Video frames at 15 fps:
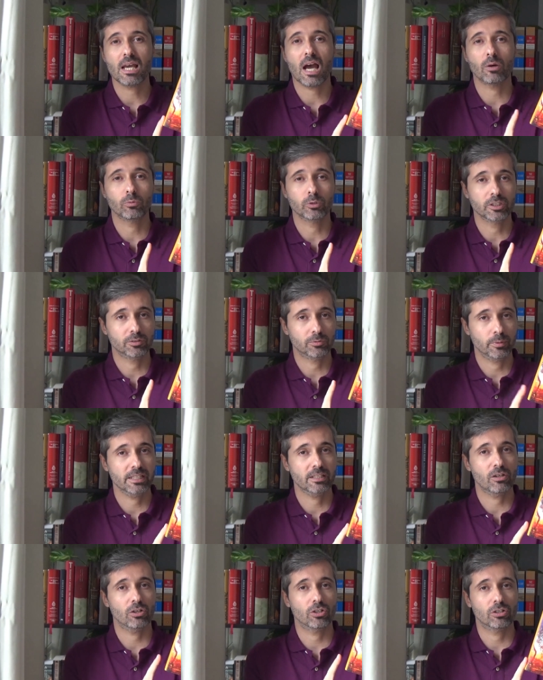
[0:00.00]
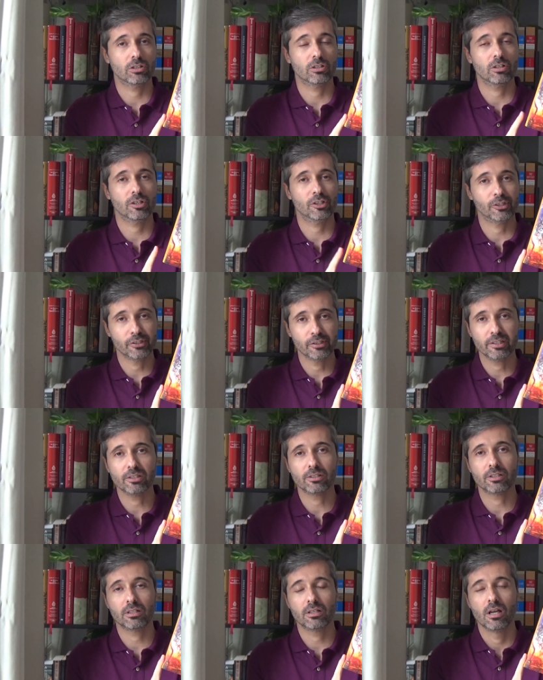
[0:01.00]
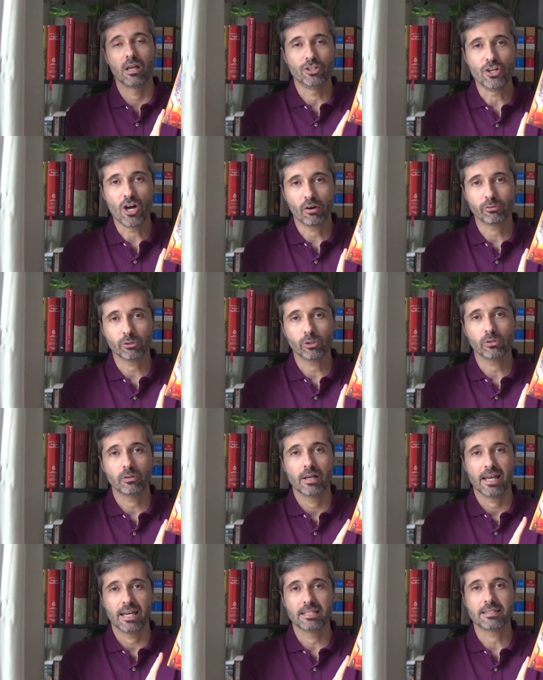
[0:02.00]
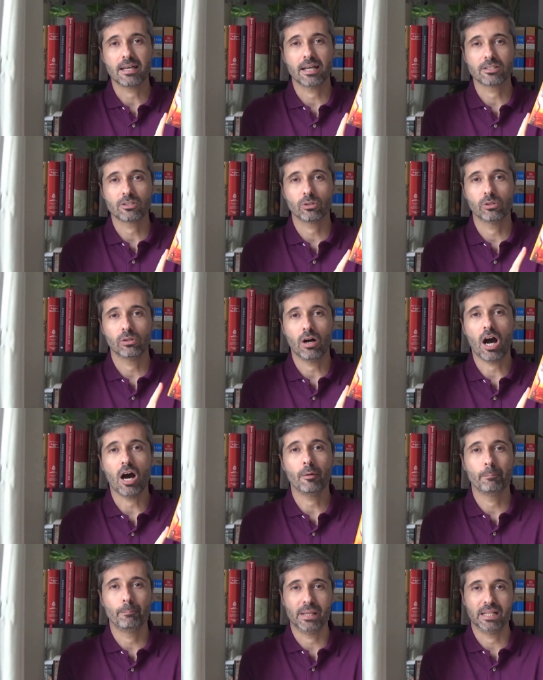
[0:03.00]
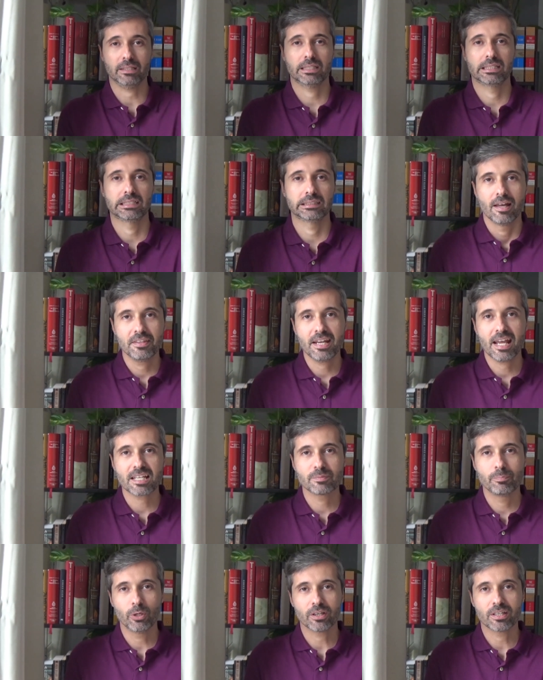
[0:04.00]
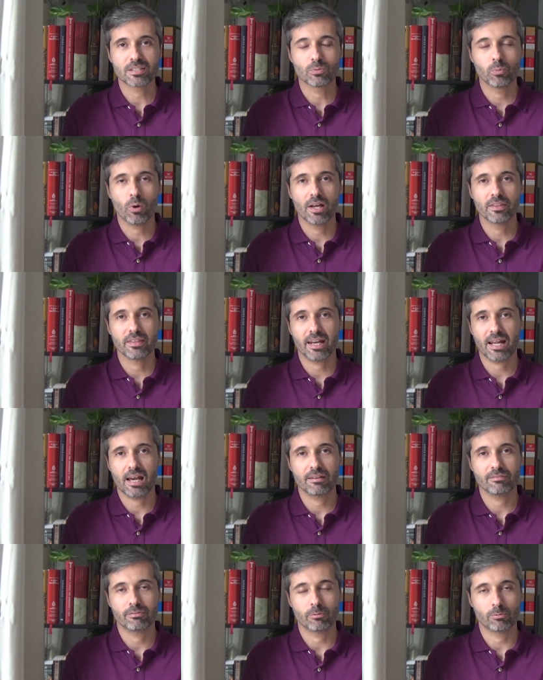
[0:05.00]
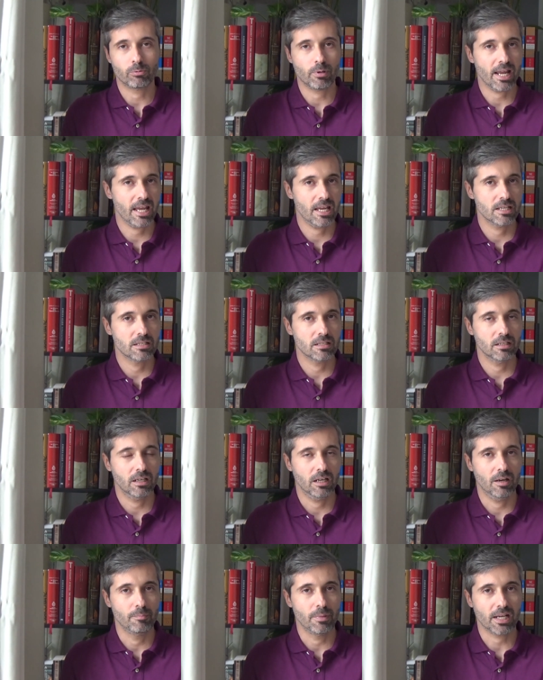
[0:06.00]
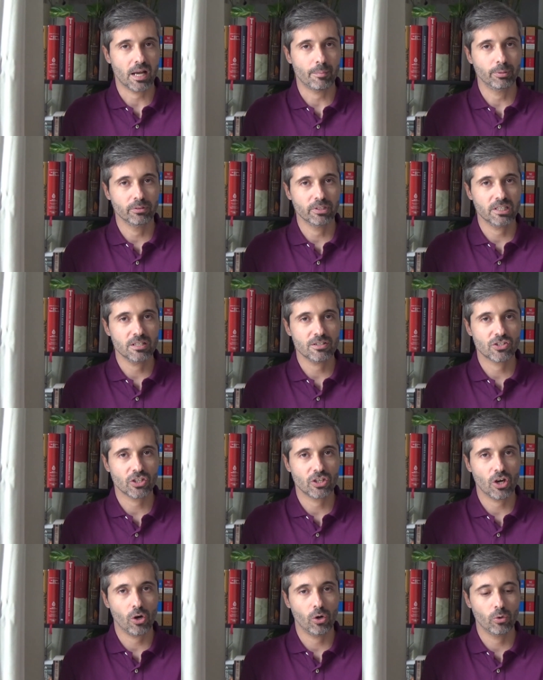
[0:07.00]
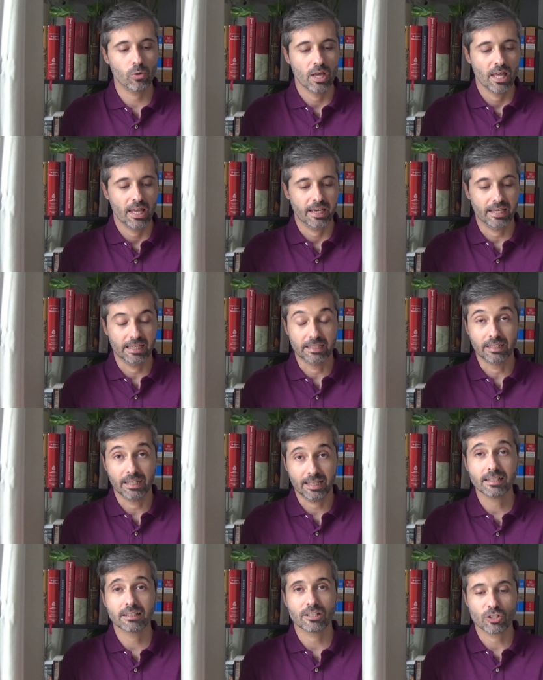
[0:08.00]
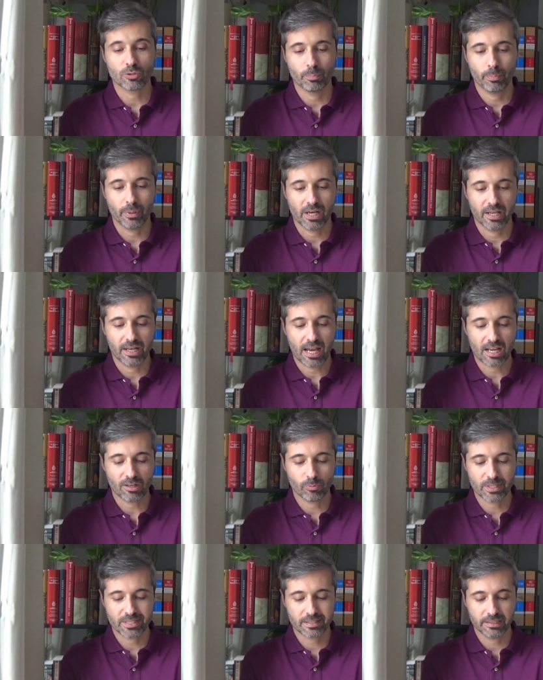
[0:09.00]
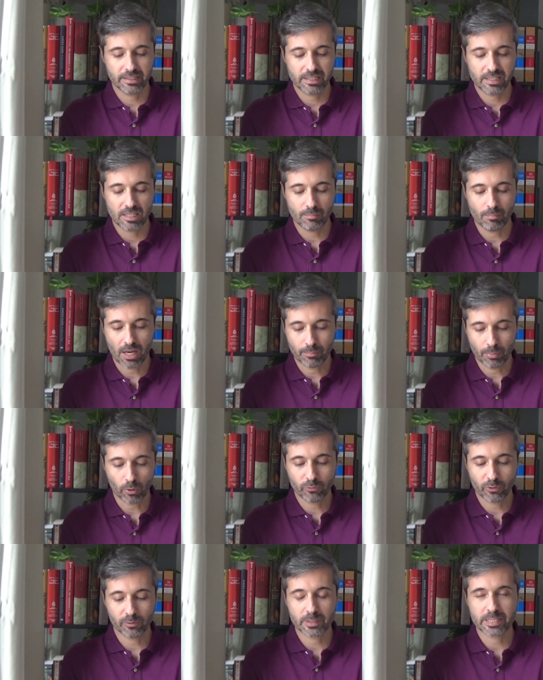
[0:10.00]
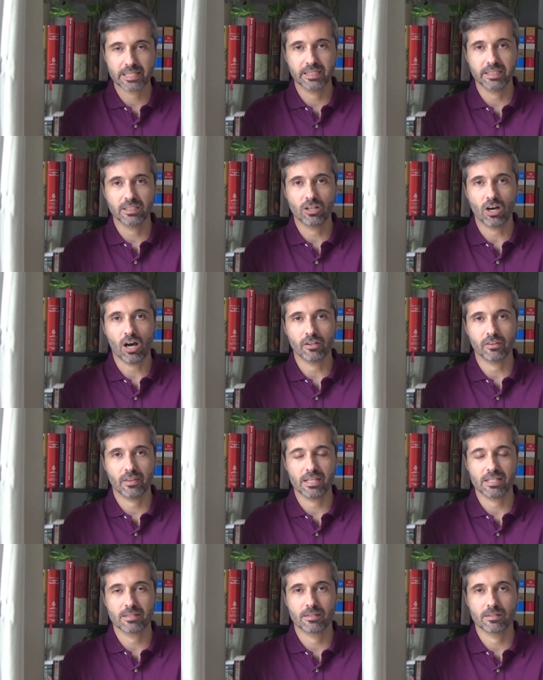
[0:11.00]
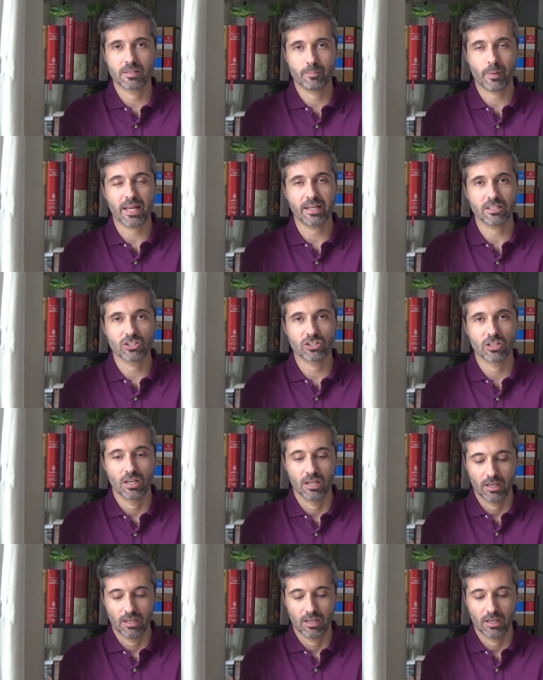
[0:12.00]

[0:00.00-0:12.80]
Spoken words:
I want to read her earlier novel entitled Hot Milk. And the next book is one that I've read a couple of years ago in English, but my boyfriend recently got this Spanish